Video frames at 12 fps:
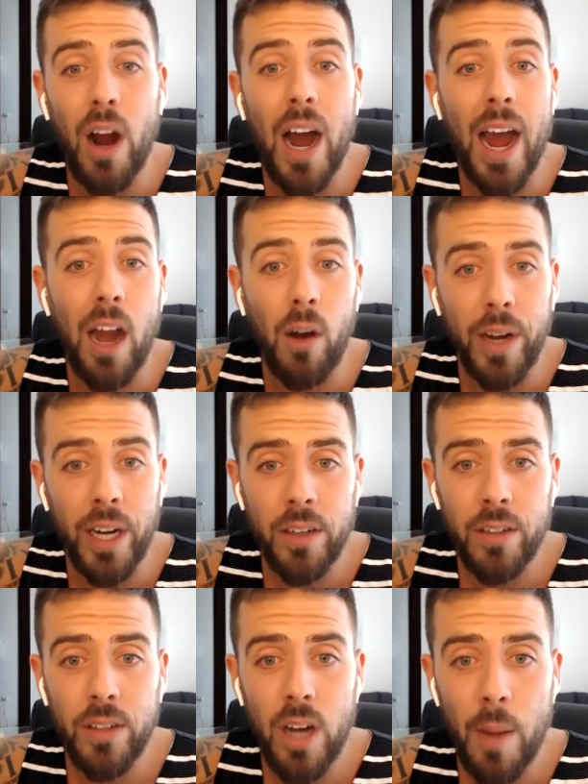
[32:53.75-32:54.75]
hiring
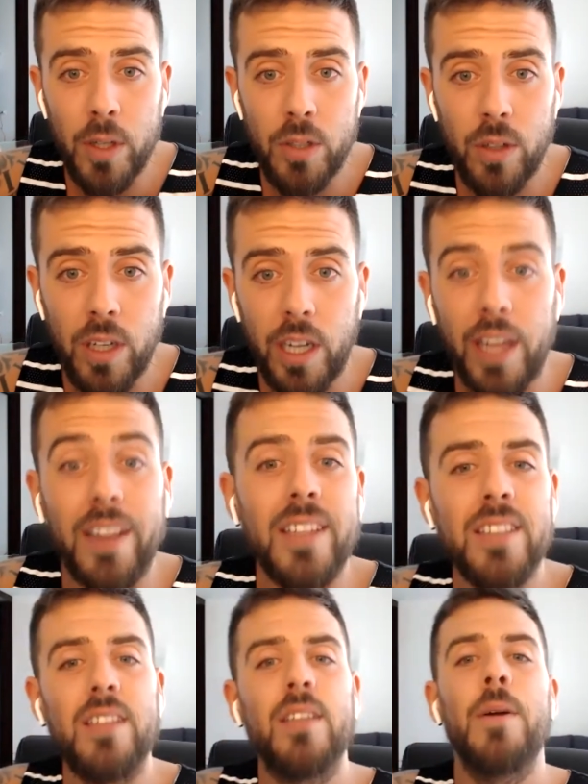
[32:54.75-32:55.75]
opportunity. And this